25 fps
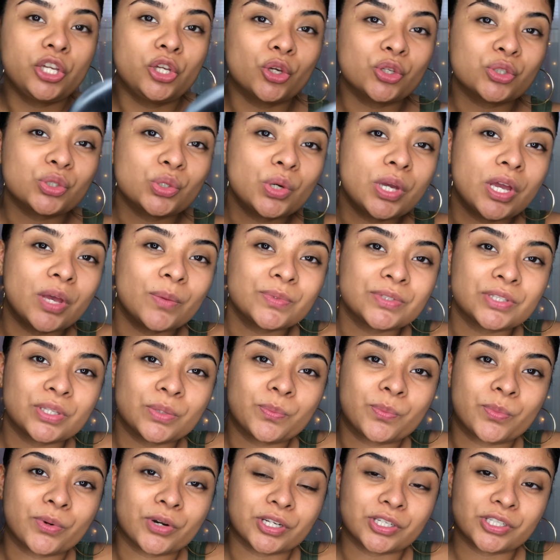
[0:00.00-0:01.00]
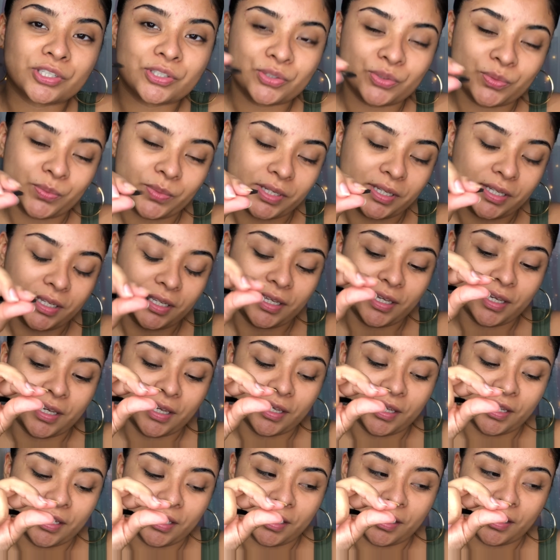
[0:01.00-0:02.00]
It also helps the brush to be
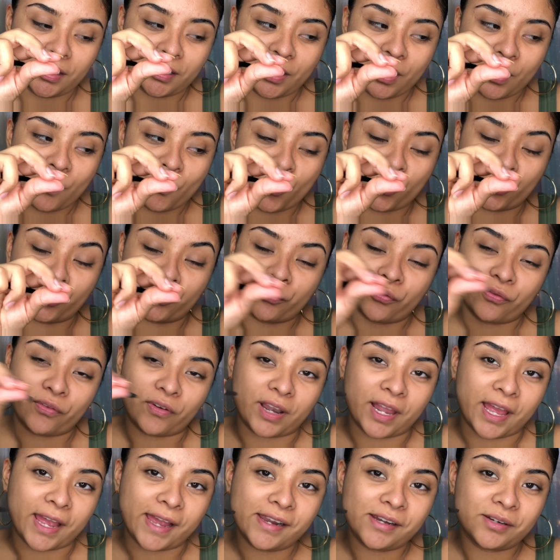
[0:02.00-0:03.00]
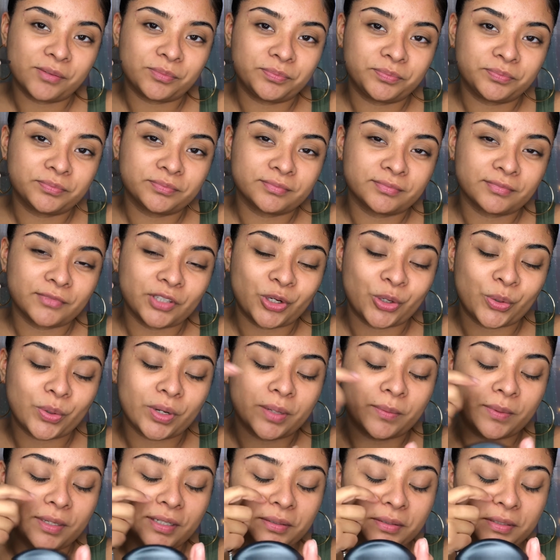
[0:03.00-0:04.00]
more flat, you know what
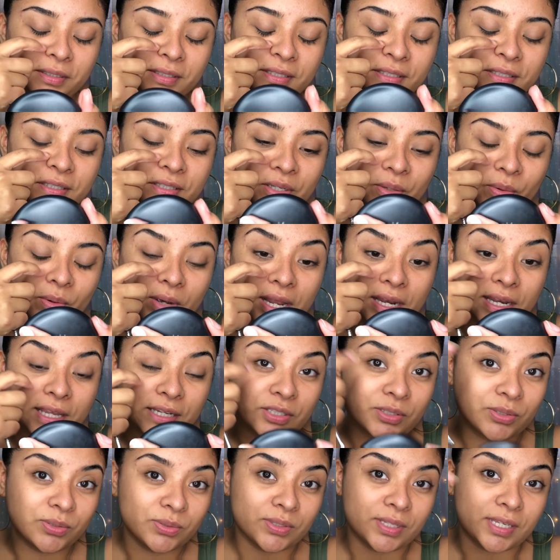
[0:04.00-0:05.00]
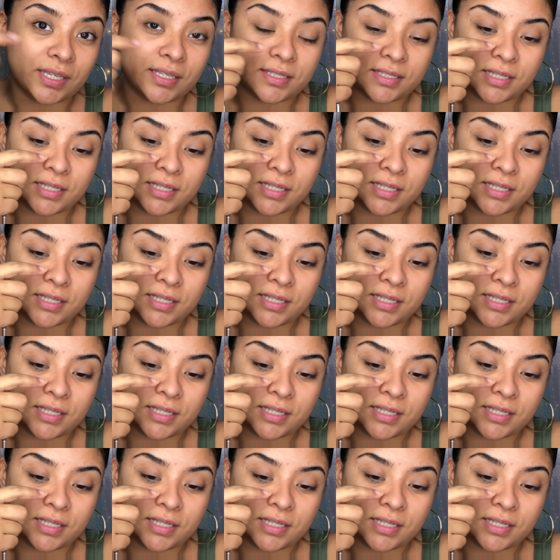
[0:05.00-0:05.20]
I mean? So I like to do that